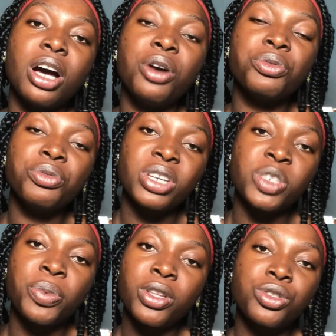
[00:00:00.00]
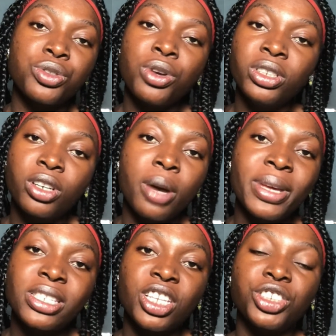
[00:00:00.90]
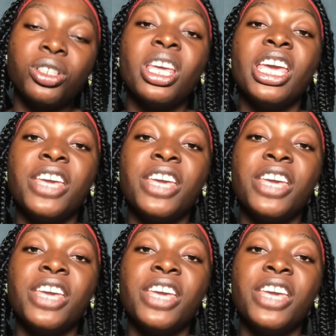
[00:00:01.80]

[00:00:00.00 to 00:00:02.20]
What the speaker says: I'll respond to you on the comment section.